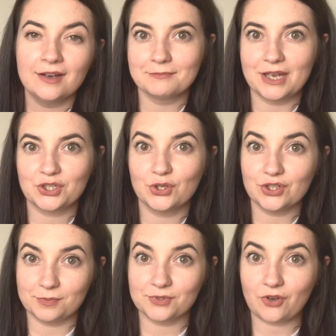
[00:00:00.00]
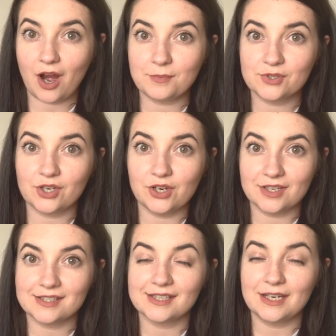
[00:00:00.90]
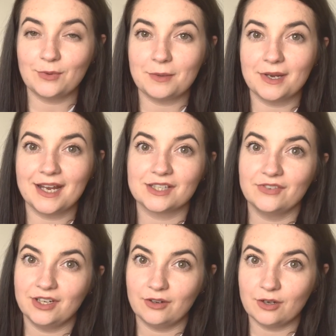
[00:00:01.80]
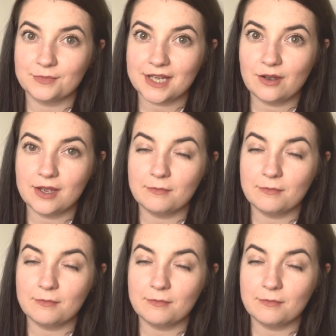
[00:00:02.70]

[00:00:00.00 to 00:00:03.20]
Make sure you subscribe so you can see when my next video comes out.